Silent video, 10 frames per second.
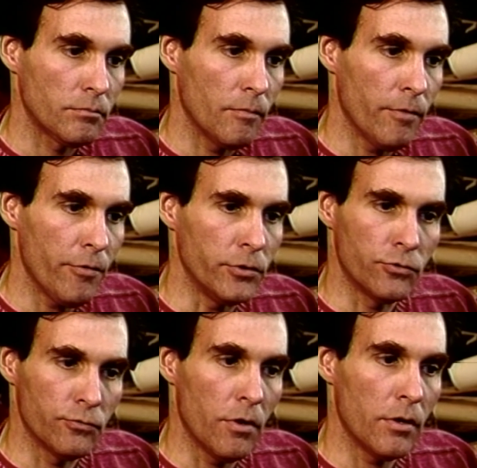very
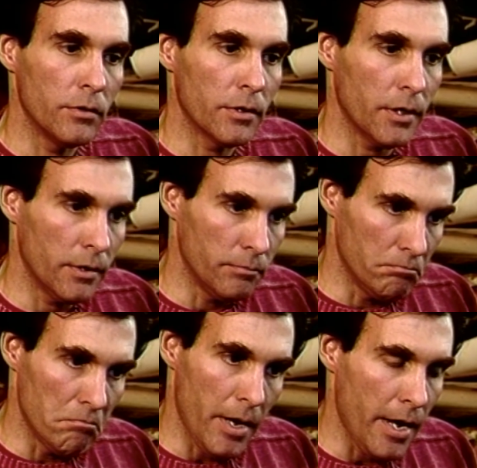strong-looking,
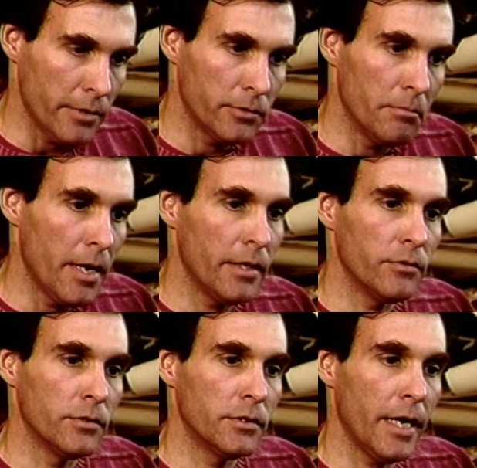handsome man,
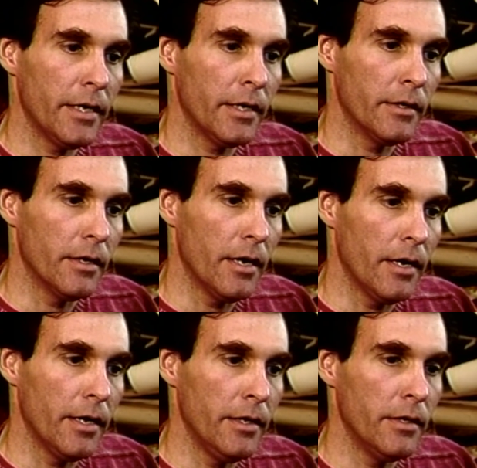who's standing
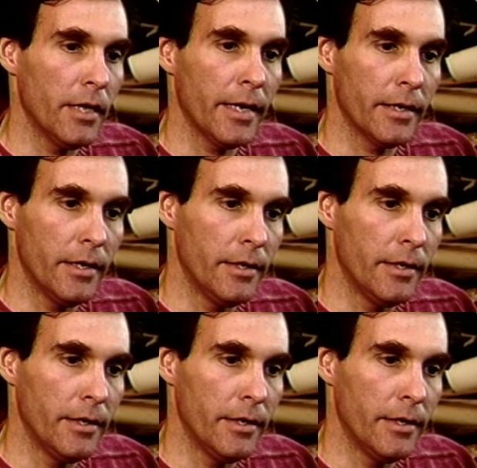in like